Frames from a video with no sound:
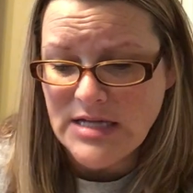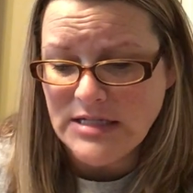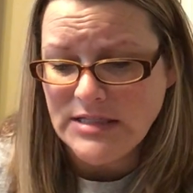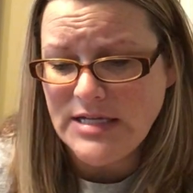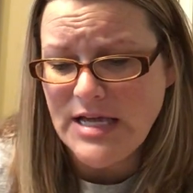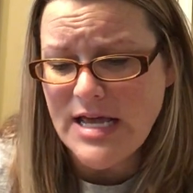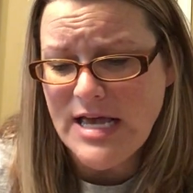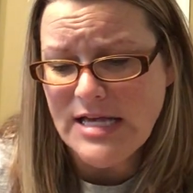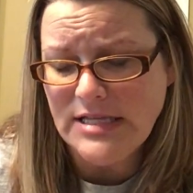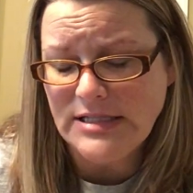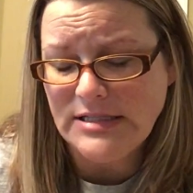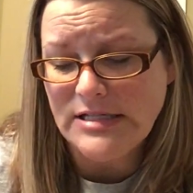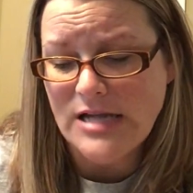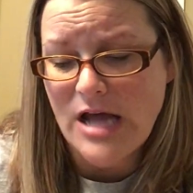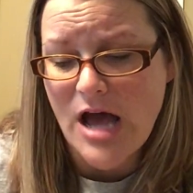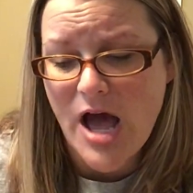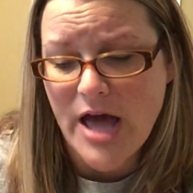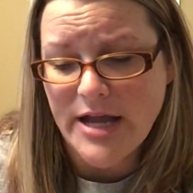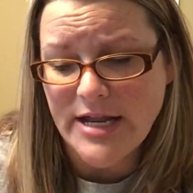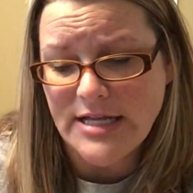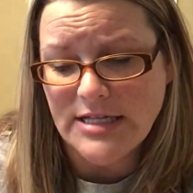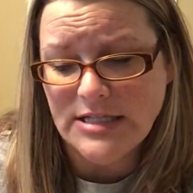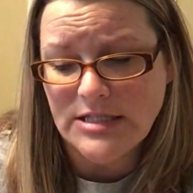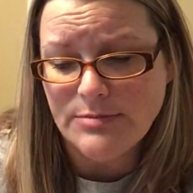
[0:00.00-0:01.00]
'Tis
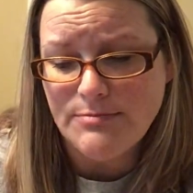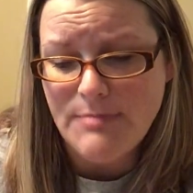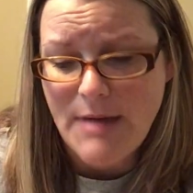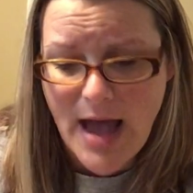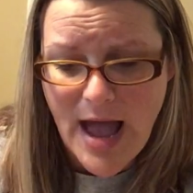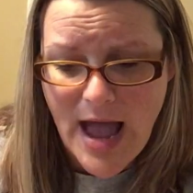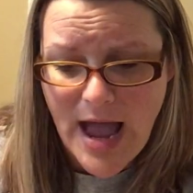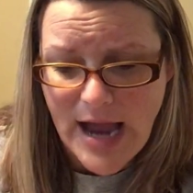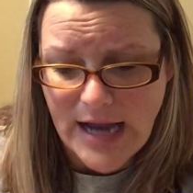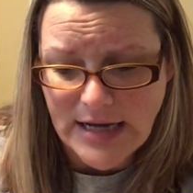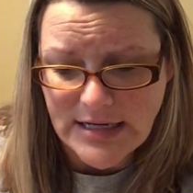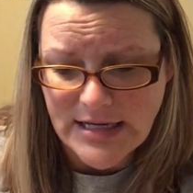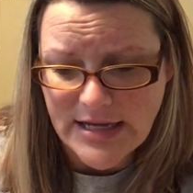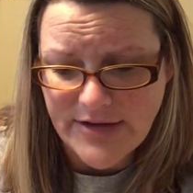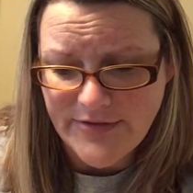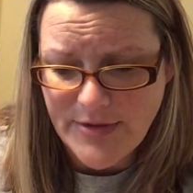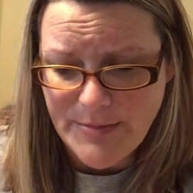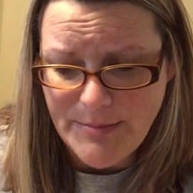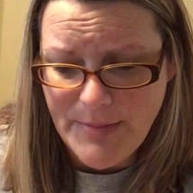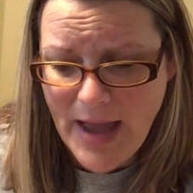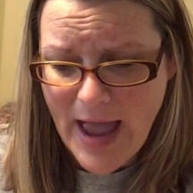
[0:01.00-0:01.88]
not, it's mine, give it